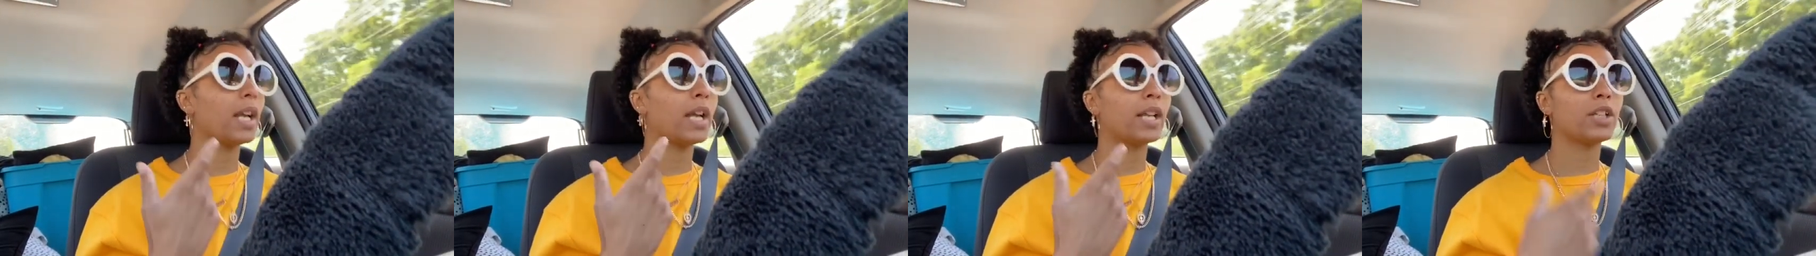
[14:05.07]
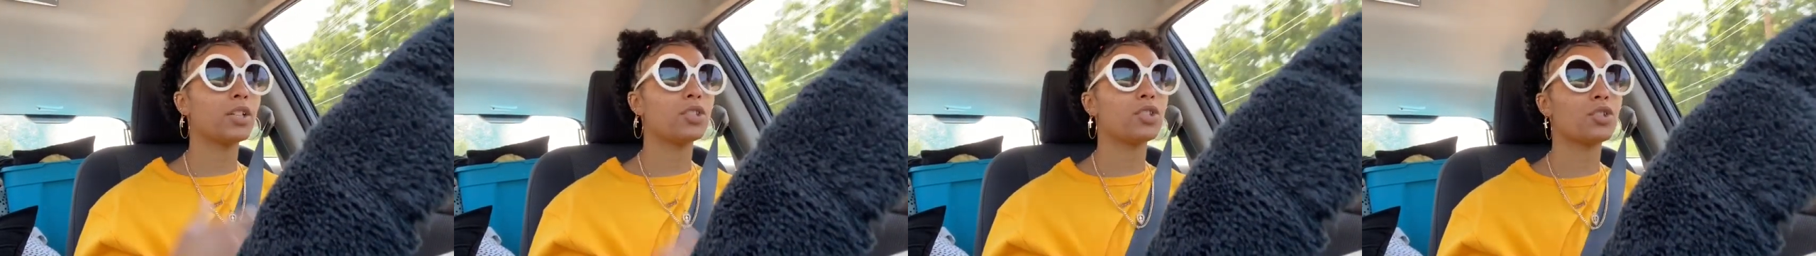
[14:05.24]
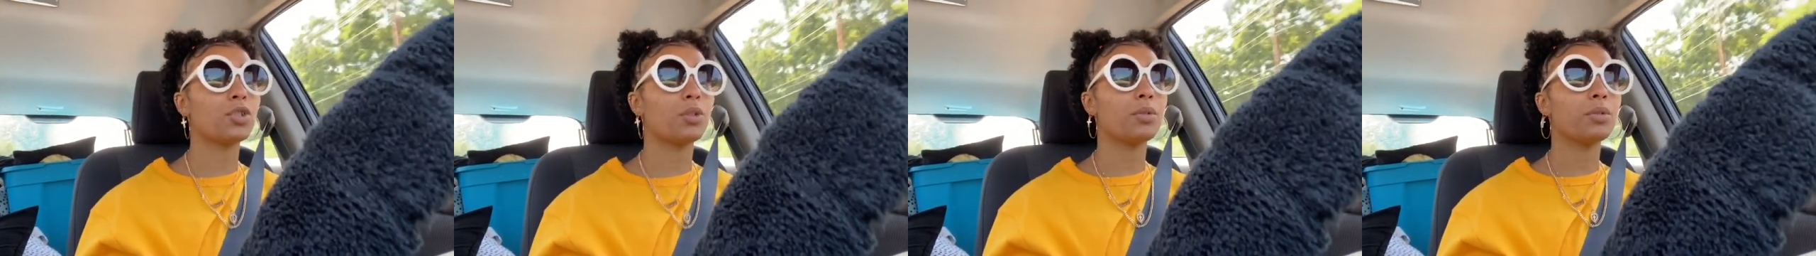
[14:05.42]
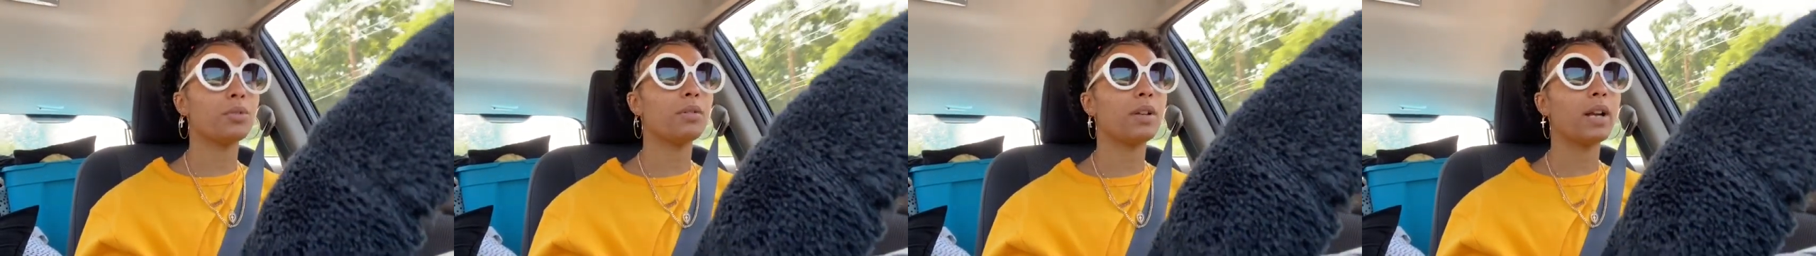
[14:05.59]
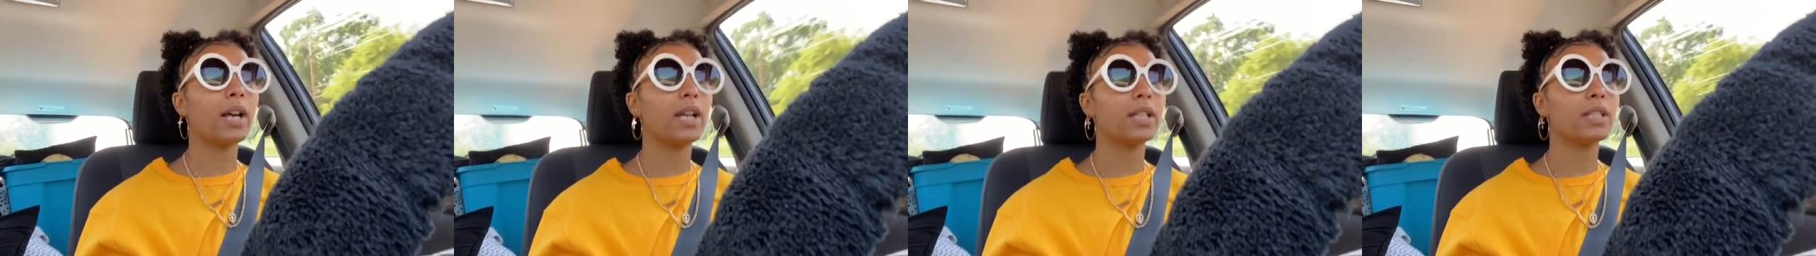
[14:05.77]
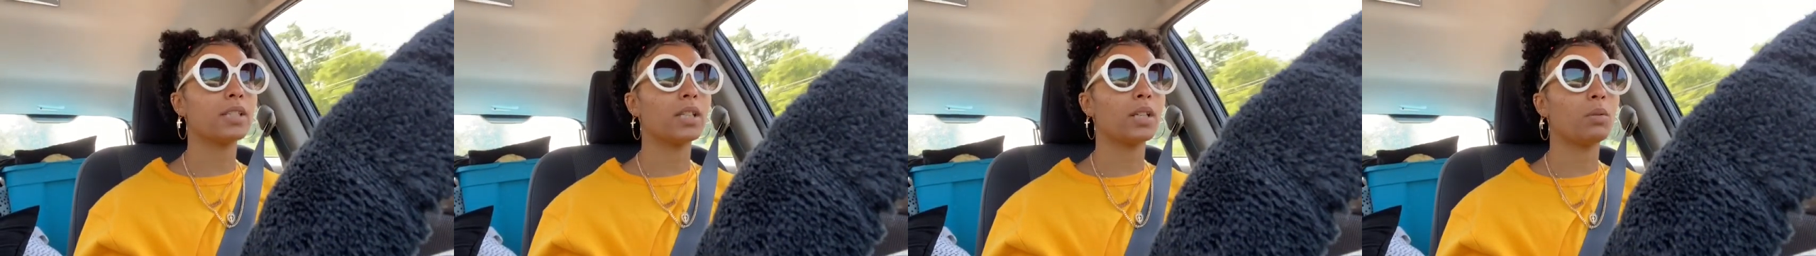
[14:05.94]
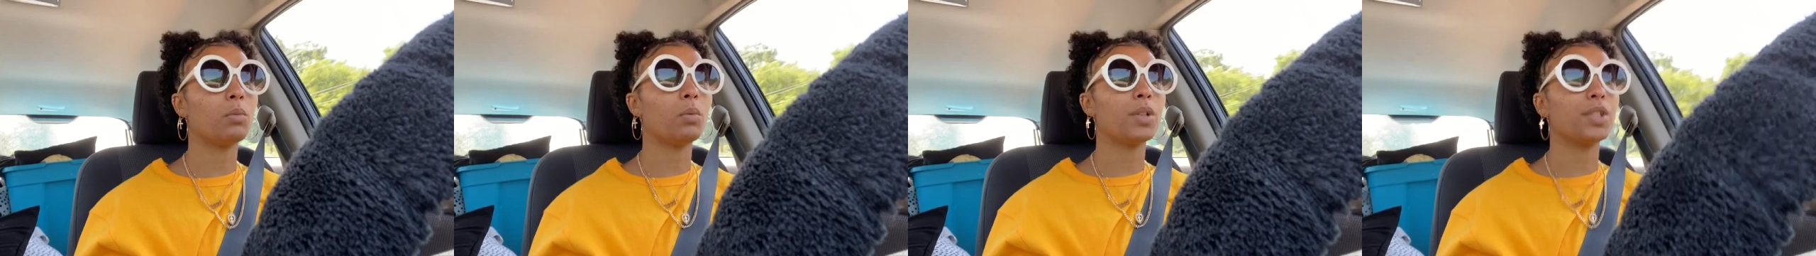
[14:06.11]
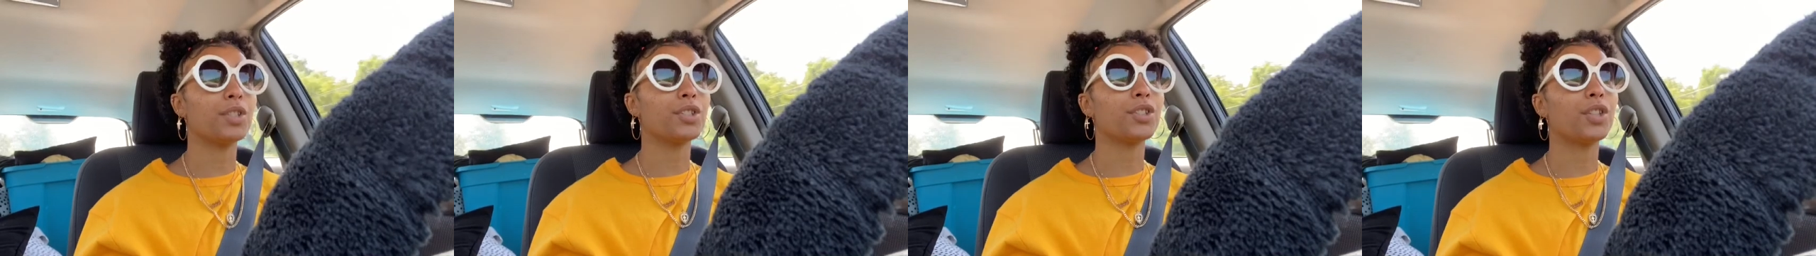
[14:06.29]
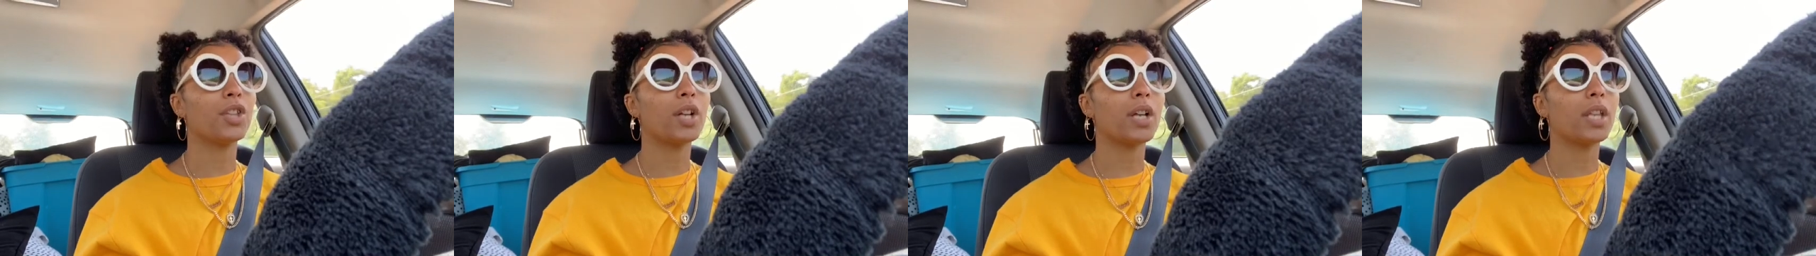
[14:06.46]
I can show you guys like what
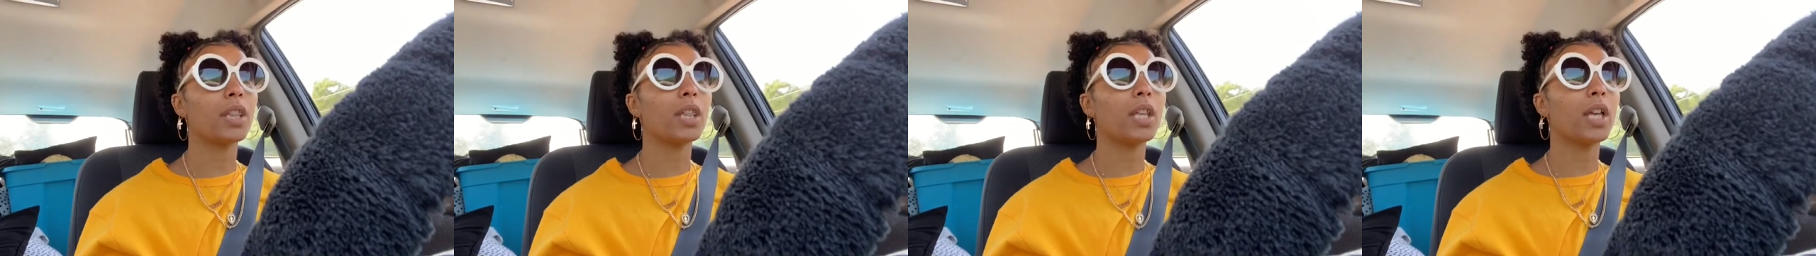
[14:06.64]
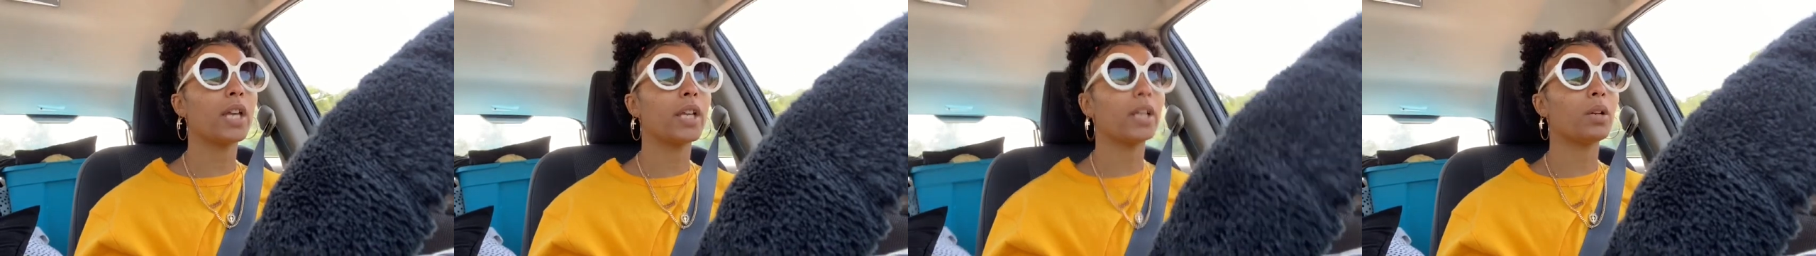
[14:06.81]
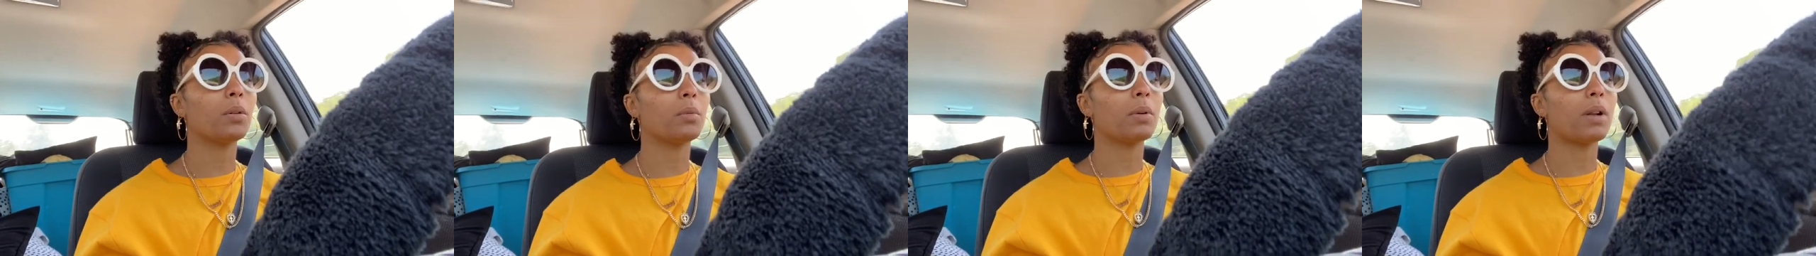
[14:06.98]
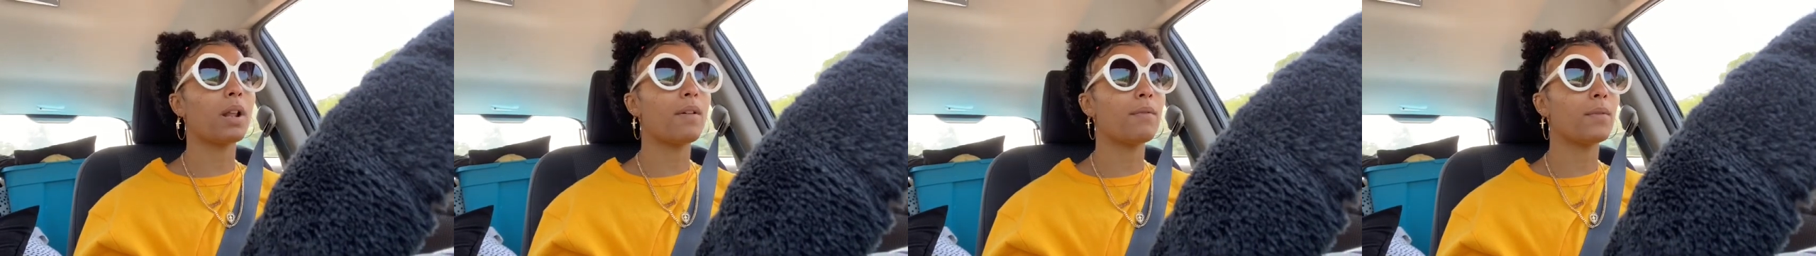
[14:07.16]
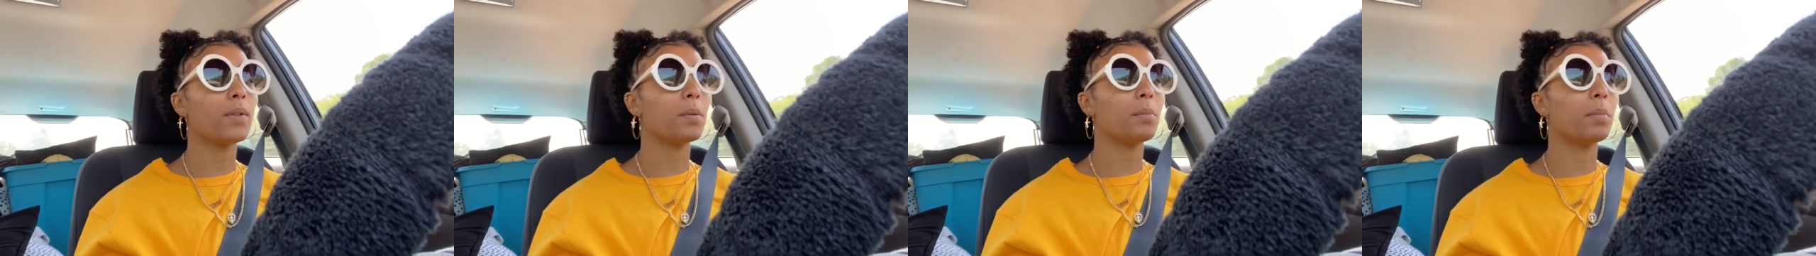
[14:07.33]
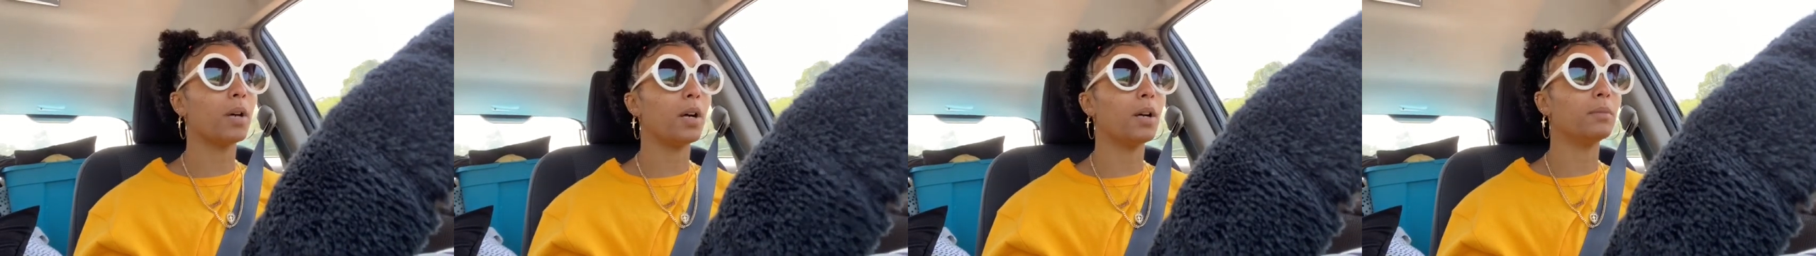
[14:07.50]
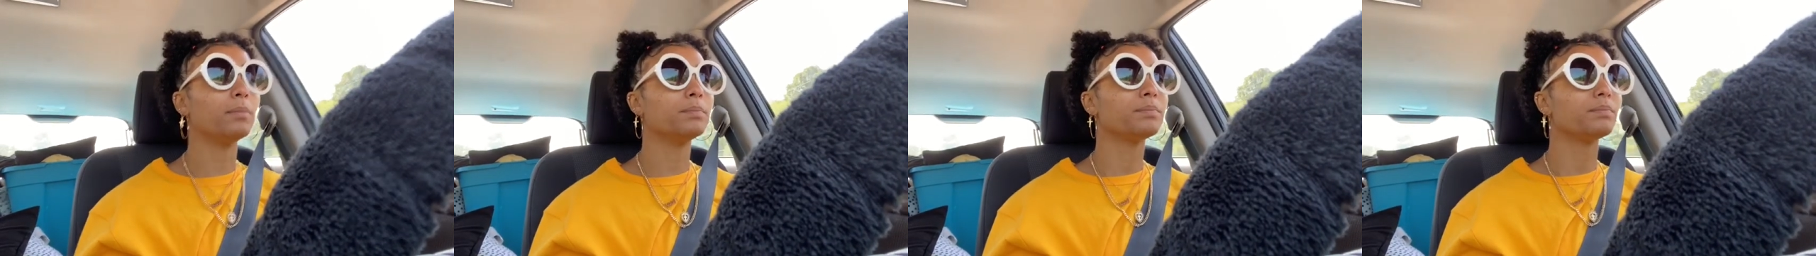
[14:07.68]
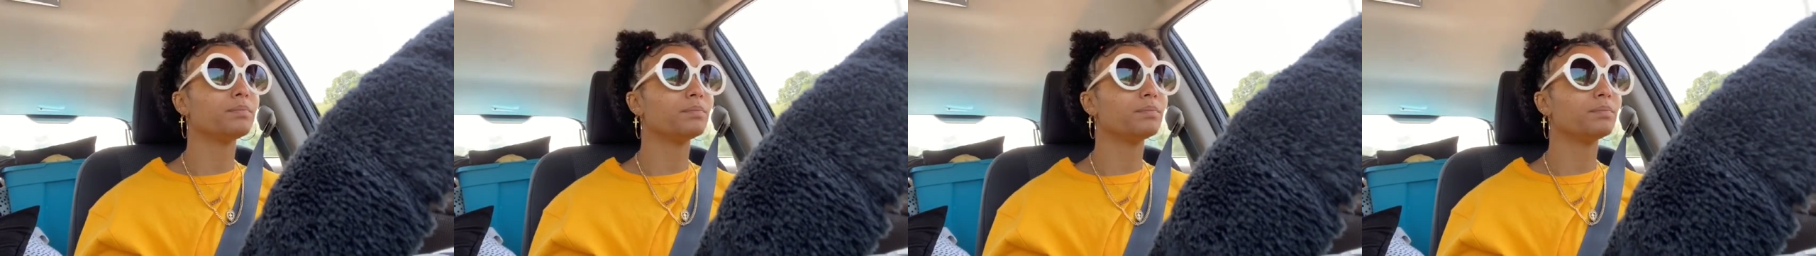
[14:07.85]
it's looking like or whatever. But